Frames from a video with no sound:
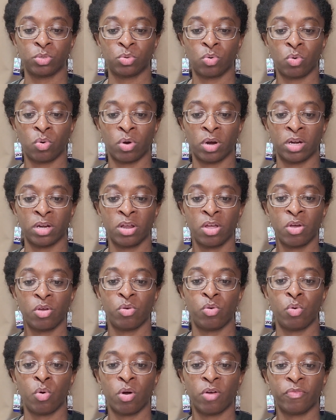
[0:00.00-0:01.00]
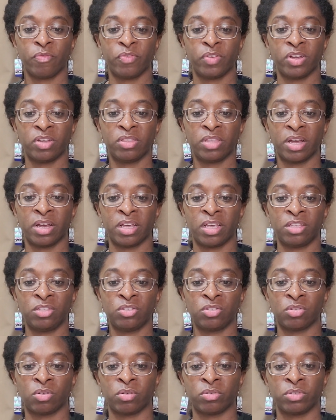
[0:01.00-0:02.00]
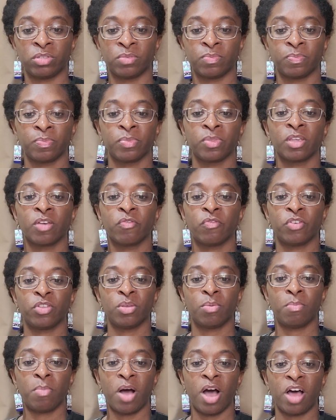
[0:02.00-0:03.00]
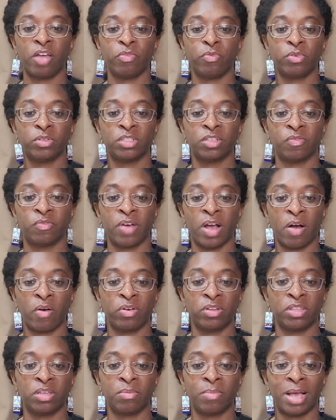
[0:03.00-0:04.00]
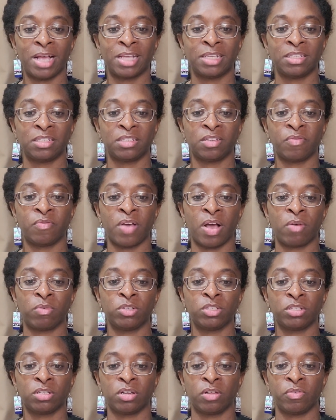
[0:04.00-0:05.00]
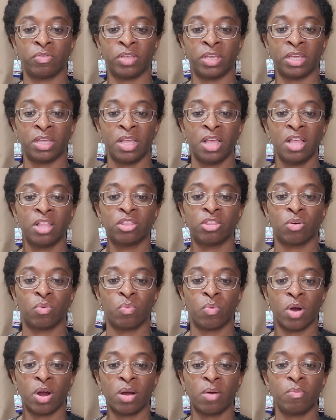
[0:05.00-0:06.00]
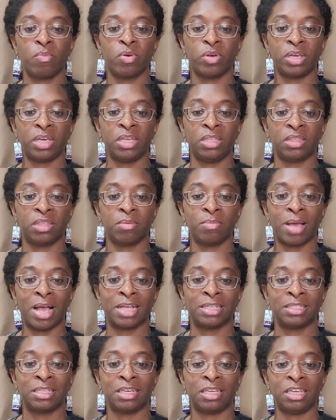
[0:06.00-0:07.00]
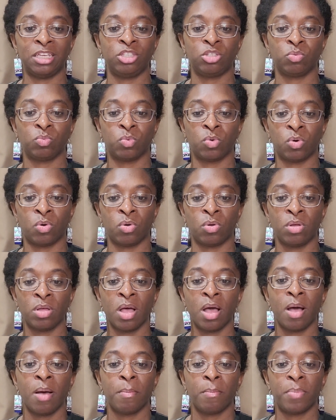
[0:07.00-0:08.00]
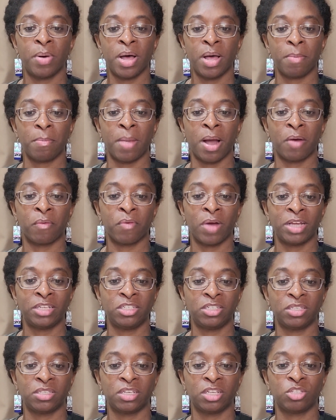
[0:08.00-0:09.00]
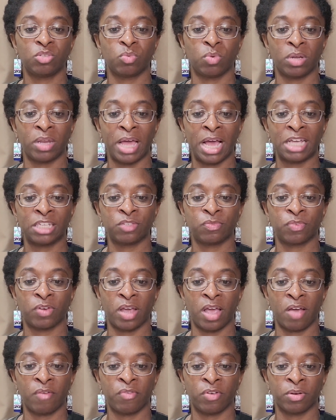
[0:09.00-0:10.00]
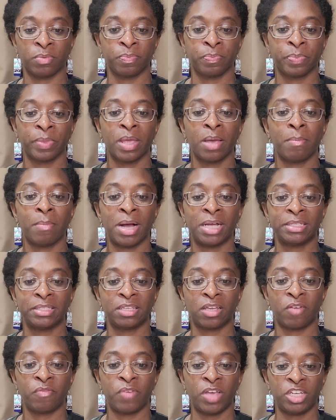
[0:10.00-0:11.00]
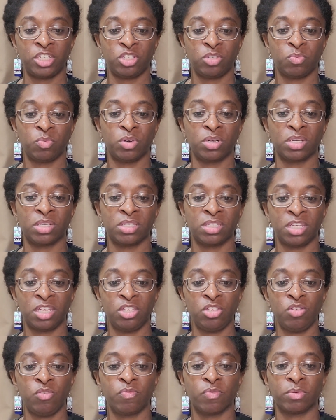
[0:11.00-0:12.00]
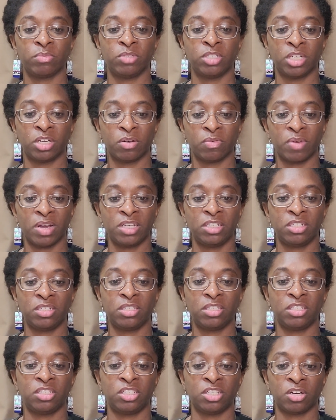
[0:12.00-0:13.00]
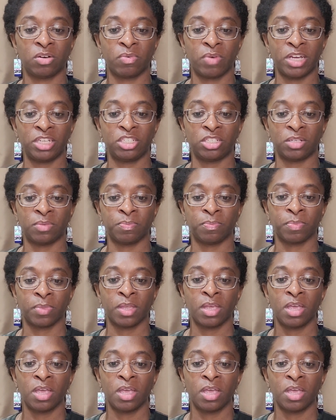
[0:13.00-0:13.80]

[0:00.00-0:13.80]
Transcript: scorn, nor fear their insults. For the moth will devour them as it devours clothing. The worm will eat them as it eats wool. But my righteousness will last forever. My salvation will continue from generation to generation.